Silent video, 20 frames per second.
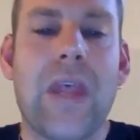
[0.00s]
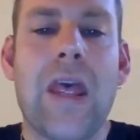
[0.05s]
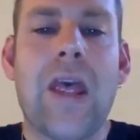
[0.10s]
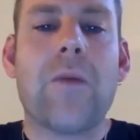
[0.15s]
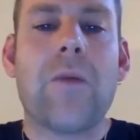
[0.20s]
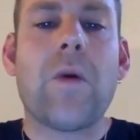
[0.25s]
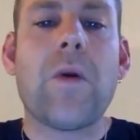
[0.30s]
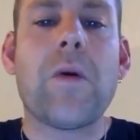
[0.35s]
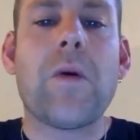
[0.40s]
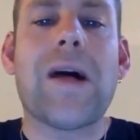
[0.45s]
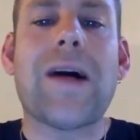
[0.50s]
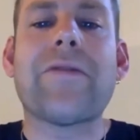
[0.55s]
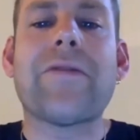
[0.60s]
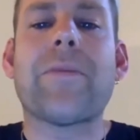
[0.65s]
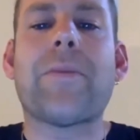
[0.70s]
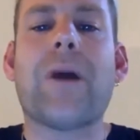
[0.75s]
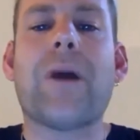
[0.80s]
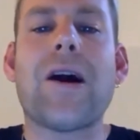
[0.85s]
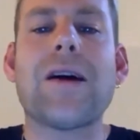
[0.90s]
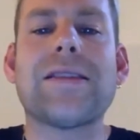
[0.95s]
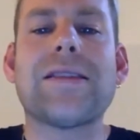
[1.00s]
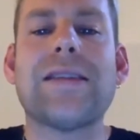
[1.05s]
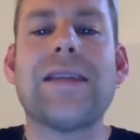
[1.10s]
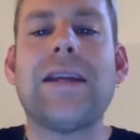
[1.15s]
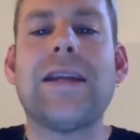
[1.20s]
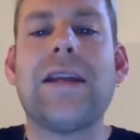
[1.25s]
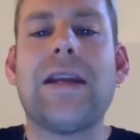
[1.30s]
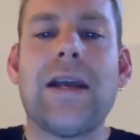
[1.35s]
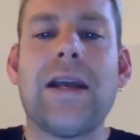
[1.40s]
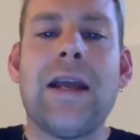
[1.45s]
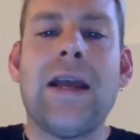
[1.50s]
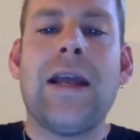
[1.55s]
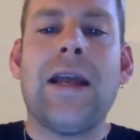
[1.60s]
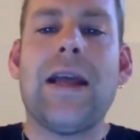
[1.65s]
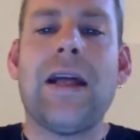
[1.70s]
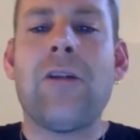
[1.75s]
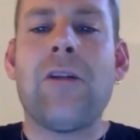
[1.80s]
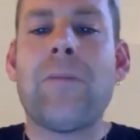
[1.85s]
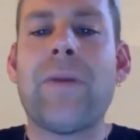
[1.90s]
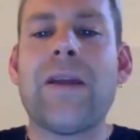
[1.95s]
We will have a party.
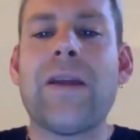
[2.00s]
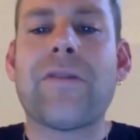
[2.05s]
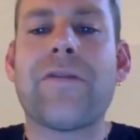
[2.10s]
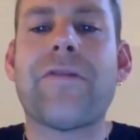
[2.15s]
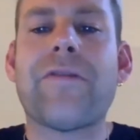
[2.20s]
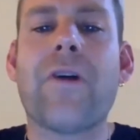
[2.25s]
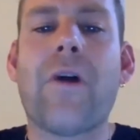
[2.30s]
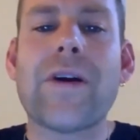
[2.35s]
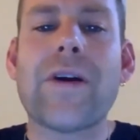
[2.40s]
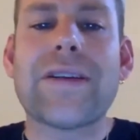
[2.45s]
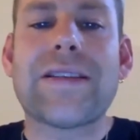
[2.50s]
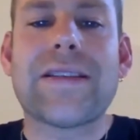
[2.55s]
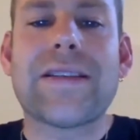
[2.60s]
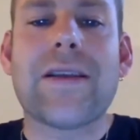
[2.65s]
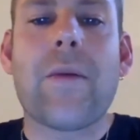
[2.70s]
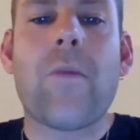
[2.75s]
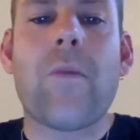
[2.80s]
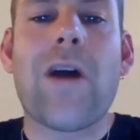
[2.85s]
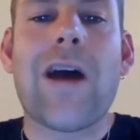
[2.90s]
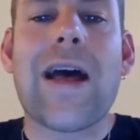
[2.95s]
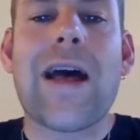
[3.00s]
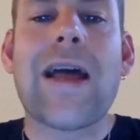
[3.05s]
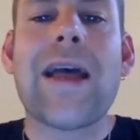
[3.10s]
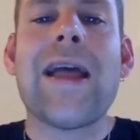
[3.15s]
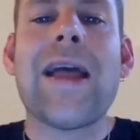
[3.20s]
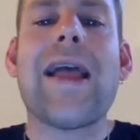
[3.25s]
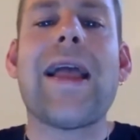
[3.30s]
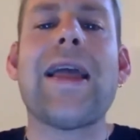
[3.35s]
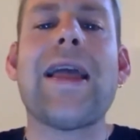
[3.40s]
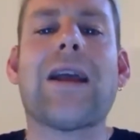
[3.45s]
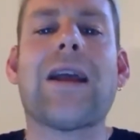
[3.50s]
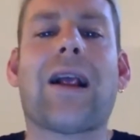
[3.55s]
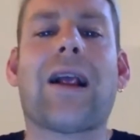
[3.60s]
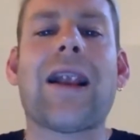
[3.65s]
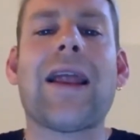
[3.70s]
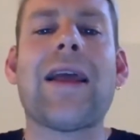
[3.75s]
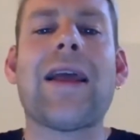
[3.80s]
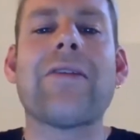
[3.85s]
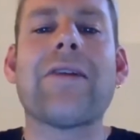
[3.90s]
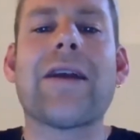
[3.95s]
It'll be in a forest somewhere, in a
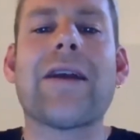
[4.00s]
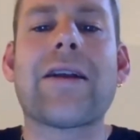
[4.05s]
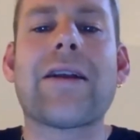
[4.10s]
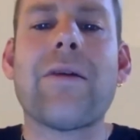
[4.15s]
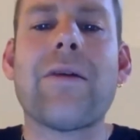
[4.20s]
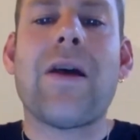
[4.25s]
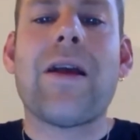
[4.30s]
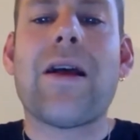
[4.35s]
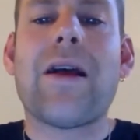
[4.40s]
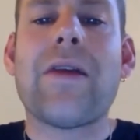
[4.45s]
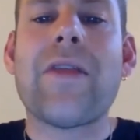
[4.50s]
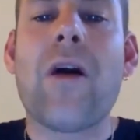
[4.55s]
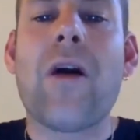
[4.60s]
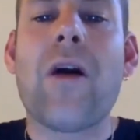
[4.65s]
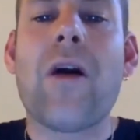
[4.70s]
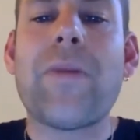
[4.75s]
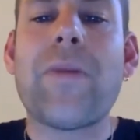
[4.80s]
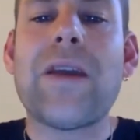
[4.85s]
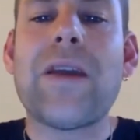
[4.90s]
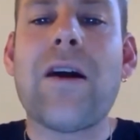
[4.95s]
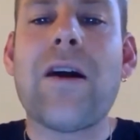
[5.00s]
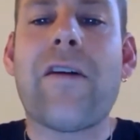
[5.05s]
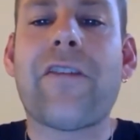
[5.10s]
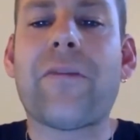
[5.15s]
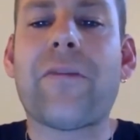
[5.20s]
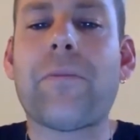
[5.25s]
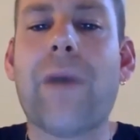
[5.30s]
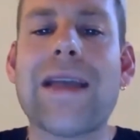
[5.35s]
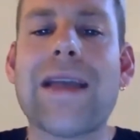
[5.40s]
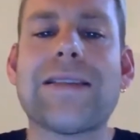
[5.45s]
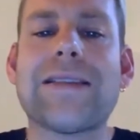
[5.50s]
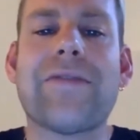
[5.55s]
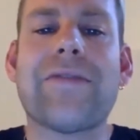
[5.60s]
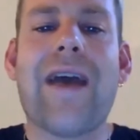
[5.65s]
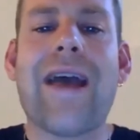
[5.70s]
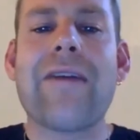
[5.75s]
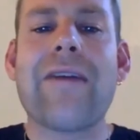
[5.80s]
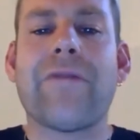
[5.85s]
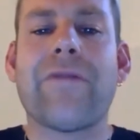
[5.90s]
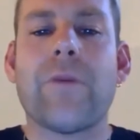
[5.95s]
clearing, and there'll be enough space for
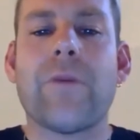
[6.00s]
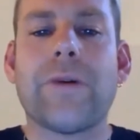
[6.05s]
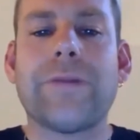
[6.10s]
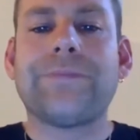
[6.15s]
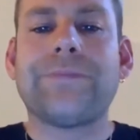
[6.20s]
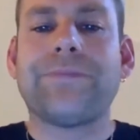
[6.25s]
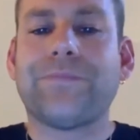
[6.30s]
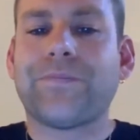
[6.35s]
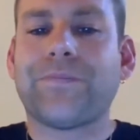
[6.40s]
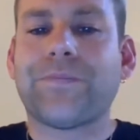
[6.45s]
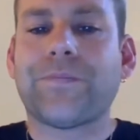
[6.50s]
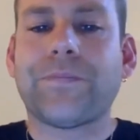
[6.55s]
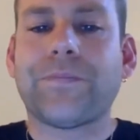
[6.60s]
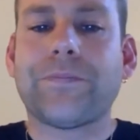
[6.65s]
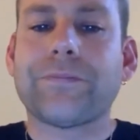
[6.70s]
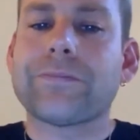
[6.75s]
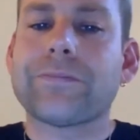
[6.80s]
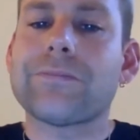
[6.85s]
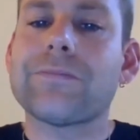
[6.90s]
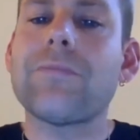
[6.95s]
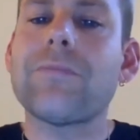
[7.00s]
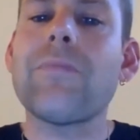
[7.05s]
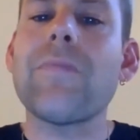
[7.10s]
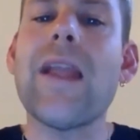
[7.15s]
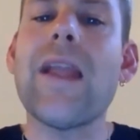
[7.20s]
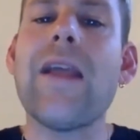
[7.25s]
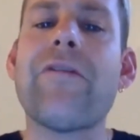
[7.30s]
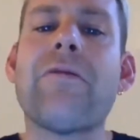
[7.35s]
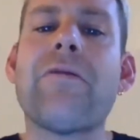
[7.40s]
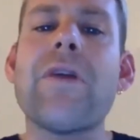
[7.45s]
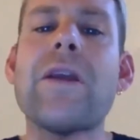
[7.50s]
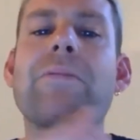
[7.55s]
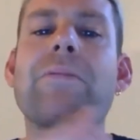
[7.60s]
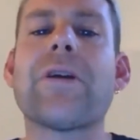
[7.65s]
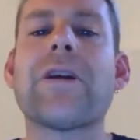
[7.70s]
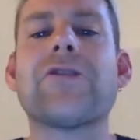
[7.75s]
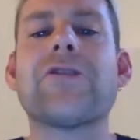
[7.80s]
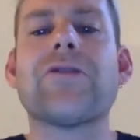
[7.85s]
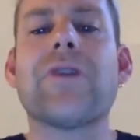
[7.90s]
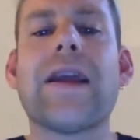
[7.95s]
everyone. If we
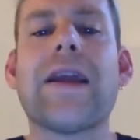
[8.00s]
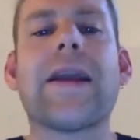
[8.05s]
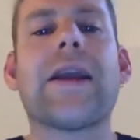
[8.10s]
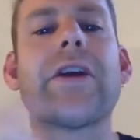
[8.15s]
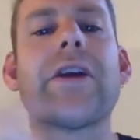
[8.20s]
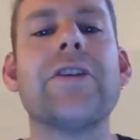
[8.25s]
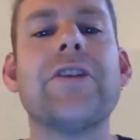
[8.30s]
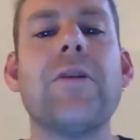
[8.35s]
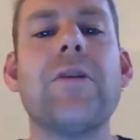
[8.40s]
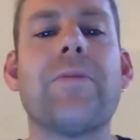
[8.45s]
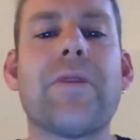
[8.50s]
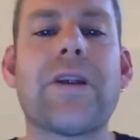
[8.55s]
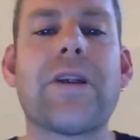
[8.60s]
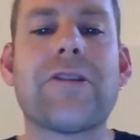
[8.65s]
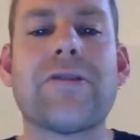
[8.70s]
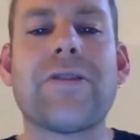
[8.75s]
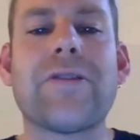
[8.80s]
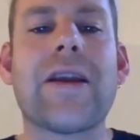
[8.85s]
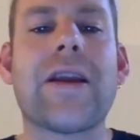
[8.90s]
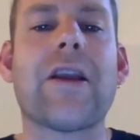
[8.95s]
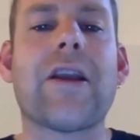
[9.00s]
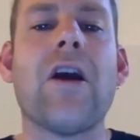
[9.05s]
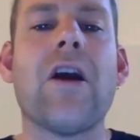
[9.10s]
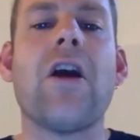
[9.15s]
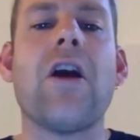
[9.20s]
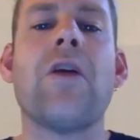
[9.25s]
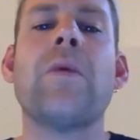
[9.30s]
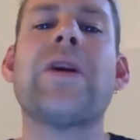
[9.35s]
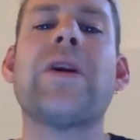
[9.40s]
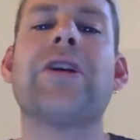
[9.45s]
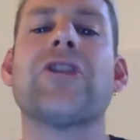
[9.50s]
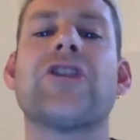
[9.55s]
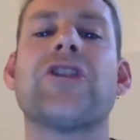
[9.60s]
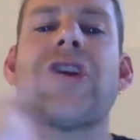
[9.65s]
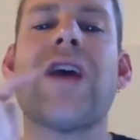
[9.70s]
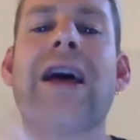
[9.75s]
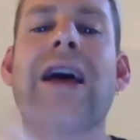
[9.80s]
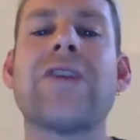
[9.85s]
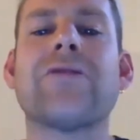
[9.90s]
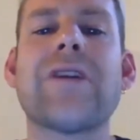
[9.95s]
bring drink and you bring drink, we can
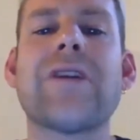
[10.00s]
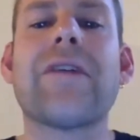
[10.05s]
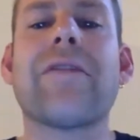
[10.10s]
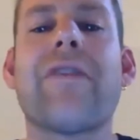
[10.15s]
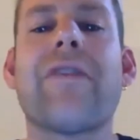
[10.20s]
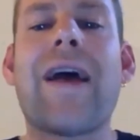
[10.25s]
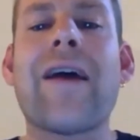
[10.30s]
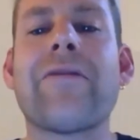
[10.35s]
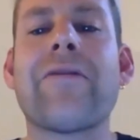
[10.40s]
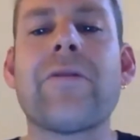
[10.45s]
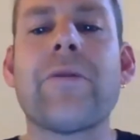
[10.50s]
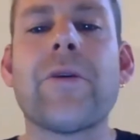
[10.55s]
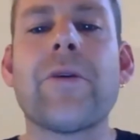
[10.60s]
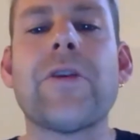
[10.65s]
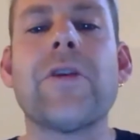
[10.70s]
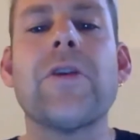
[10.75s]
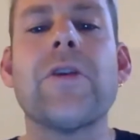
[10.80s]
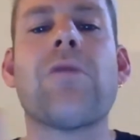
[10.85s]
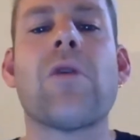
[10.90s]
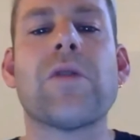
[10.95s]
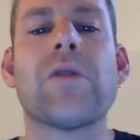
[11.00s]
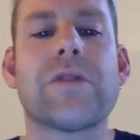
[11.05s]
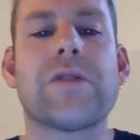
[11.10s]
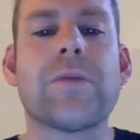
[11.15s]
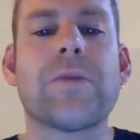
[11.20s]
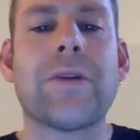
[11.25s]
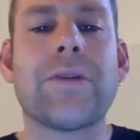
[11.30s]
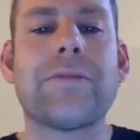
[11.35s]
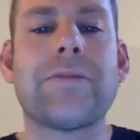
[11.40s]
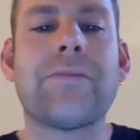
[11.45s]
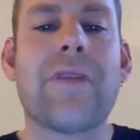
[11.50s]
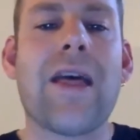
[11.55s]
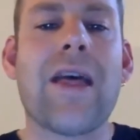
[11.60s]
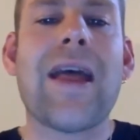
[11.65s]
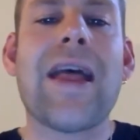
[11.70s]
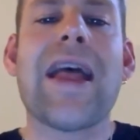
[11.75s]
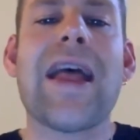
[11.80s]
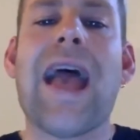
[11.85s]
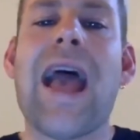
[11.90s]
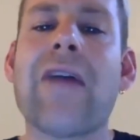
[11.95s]
share drink for everyone who wants one.
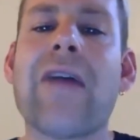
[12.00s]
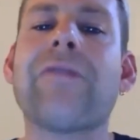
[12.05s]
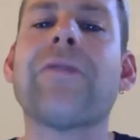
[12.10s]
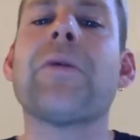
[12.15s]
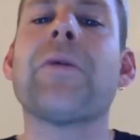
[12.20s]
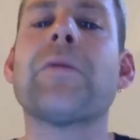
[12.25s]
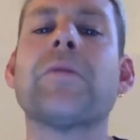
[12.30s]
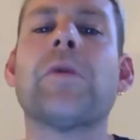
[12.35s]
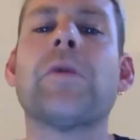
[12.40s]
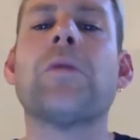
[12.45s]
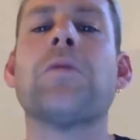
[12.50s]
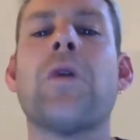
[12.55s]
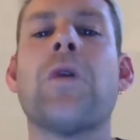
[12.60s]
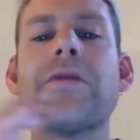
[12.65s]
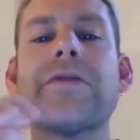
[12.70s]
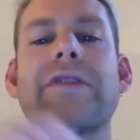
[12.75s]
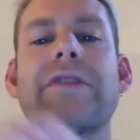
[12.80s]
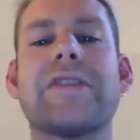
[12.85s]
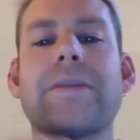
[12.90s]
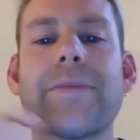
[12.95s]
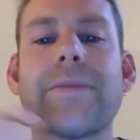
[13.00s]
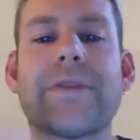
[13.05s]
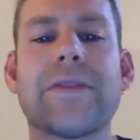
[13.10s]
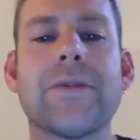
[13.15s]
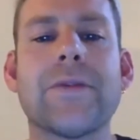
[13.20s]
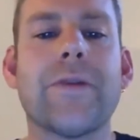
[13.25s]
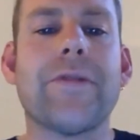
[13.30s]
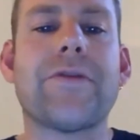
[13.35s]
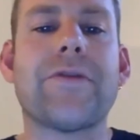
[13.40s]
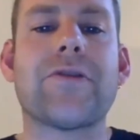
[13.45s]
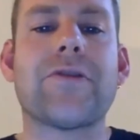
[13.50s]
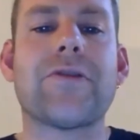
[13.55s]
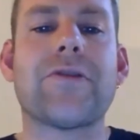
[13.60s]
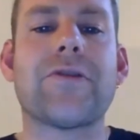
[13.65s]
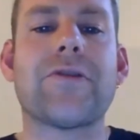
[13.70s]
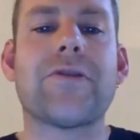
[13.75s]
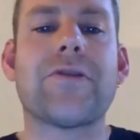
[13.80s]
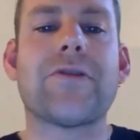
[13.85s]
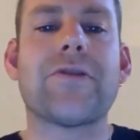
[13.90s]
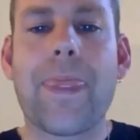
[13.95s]
Everyone will want some sort of
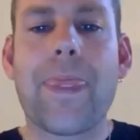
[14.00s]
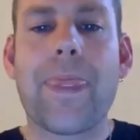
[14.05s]
drink.